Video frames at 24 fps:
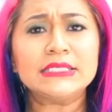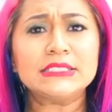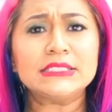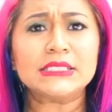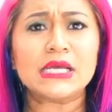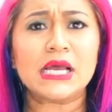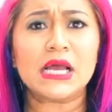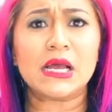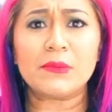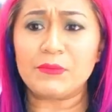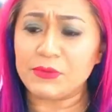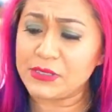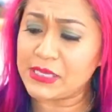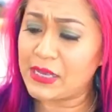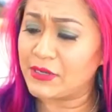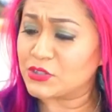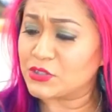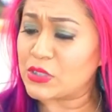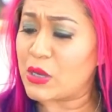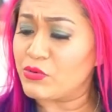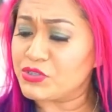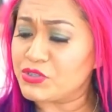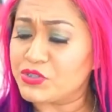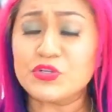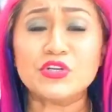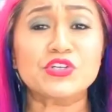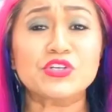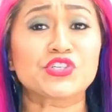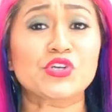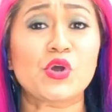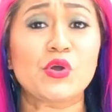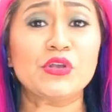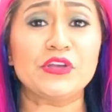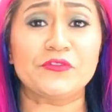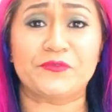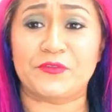yeah, so I wanted to show
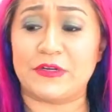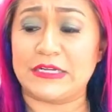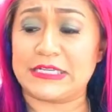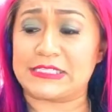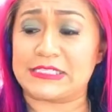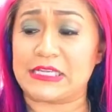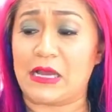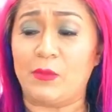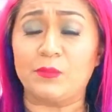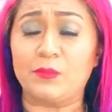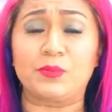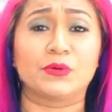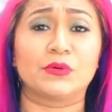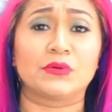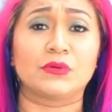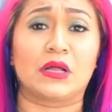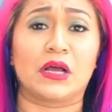you, for example,